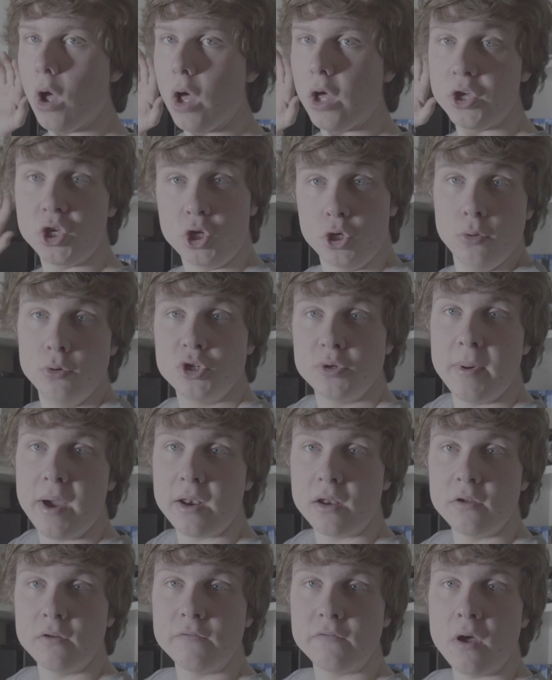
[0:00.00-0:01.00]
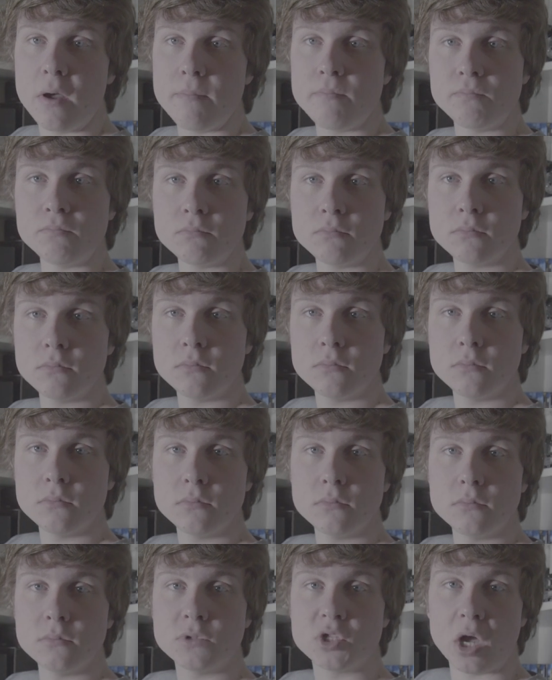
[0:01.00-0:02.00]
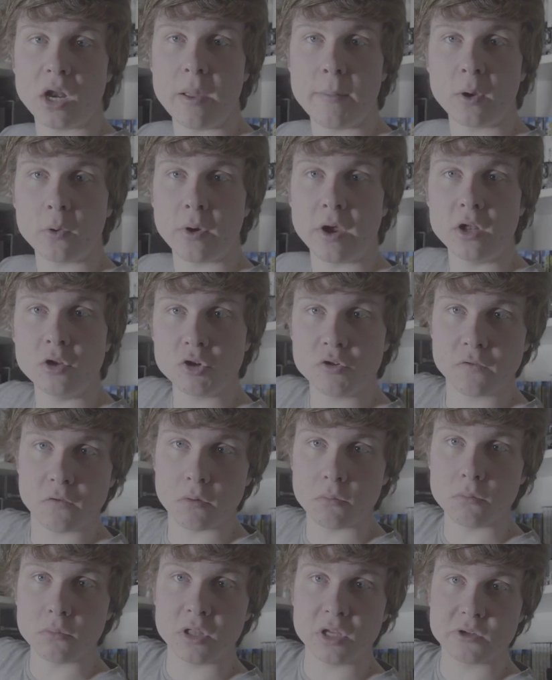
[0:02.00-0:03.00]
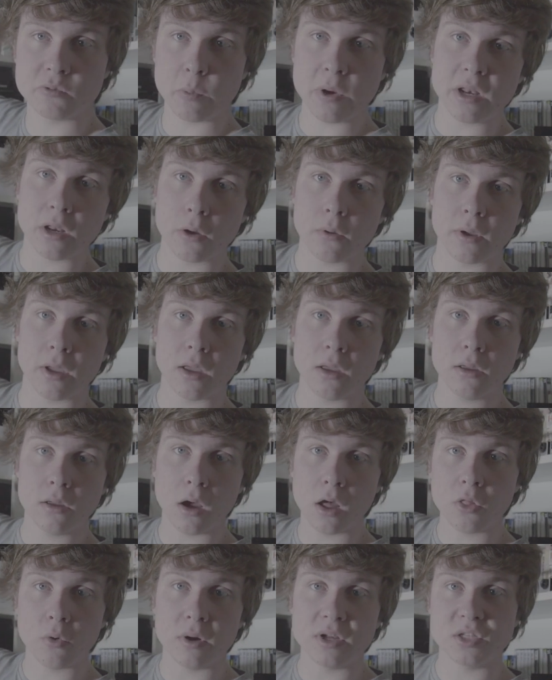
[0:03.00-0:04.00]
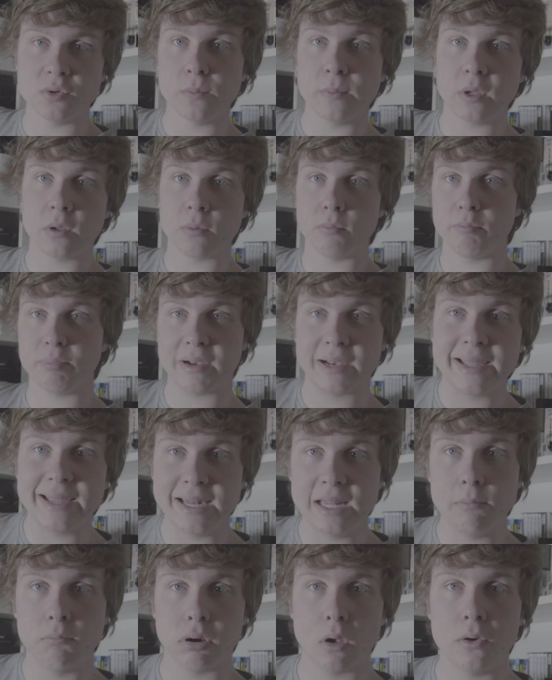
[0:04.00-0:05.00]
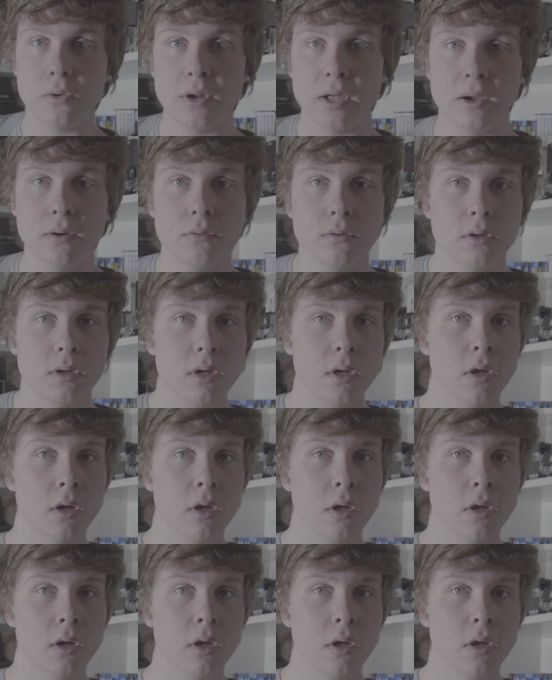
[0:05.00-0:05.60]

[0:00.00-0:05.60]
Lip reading: a huge amount of dynamic range from this window here, otherwise it would be completely blown out.